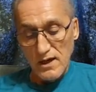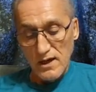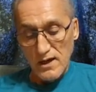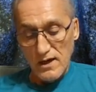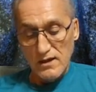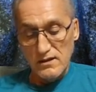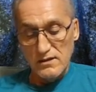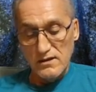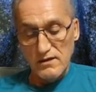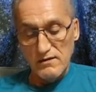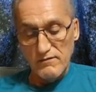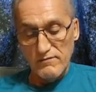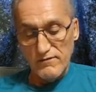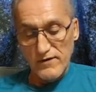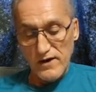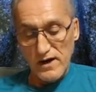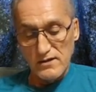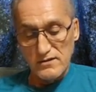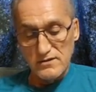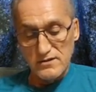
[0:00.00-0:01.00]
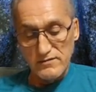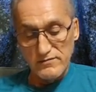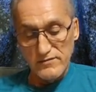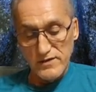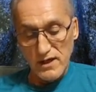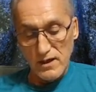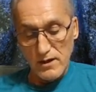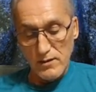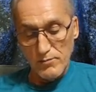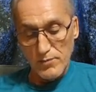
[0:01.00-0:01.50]
his successor
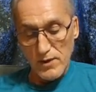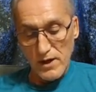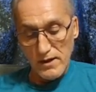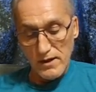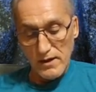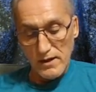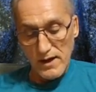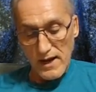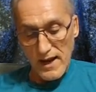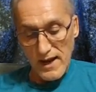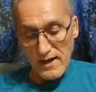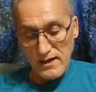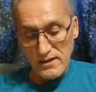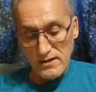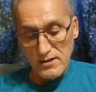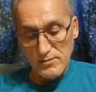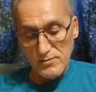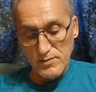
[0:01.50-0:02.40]
at the banquet.